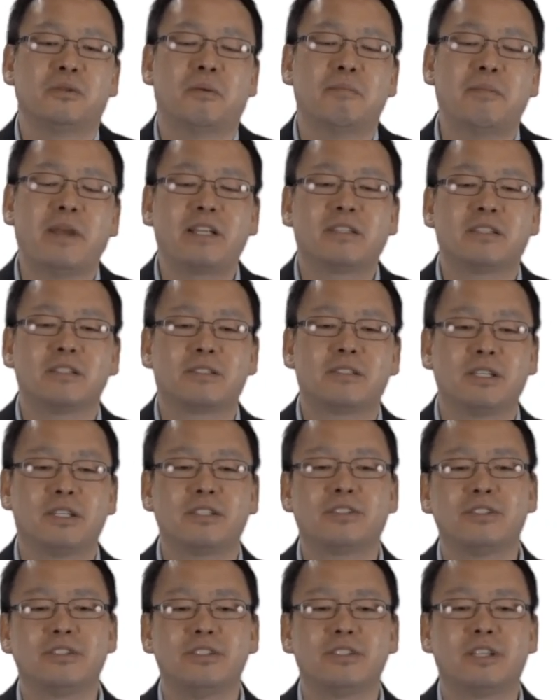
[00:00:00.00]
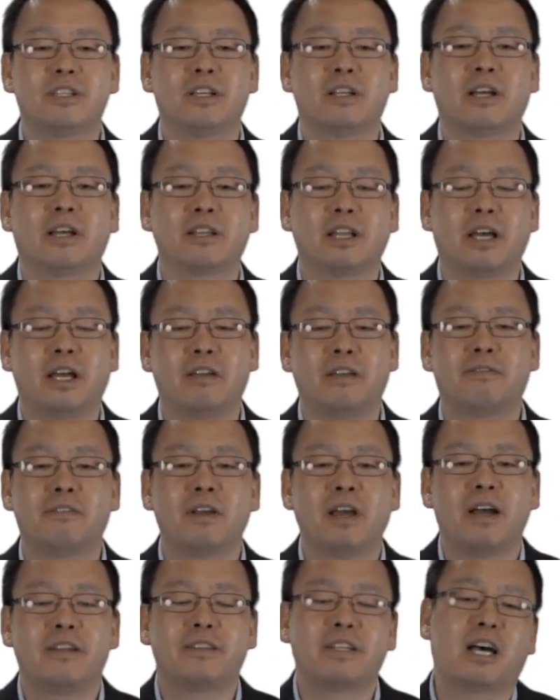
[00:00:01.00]
make decisions in our life
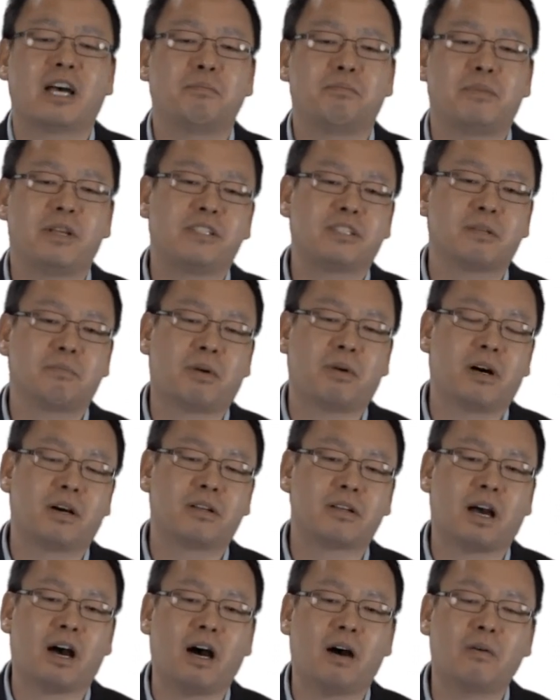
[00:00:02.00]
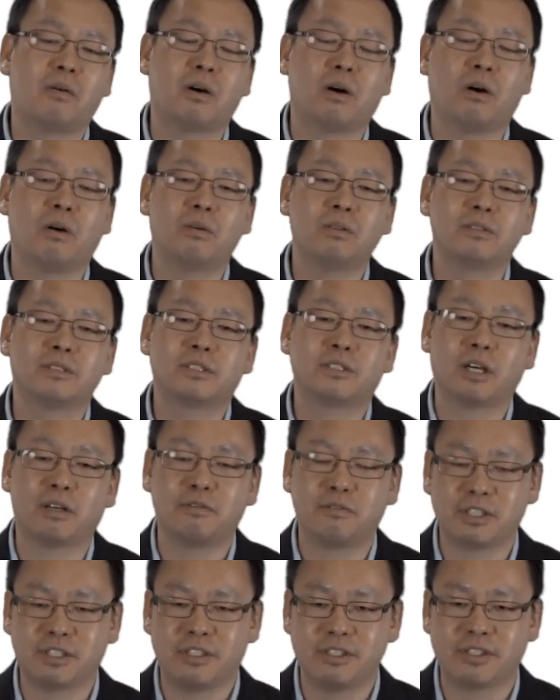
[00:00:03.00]
not based upon our own
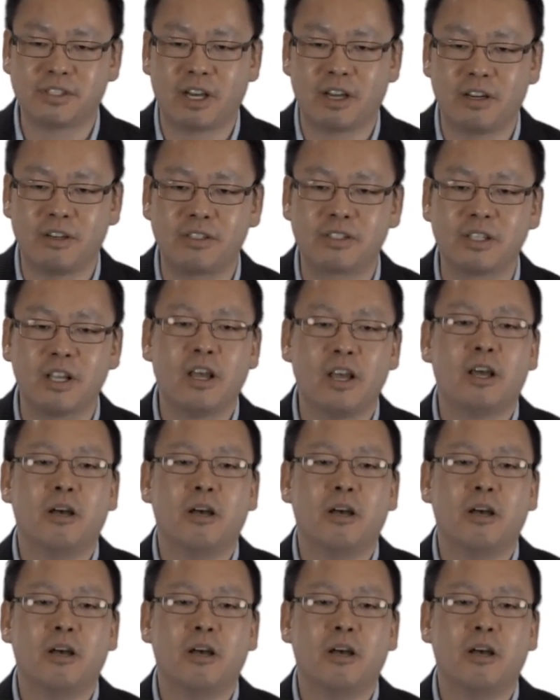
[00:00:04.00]
selfish desires,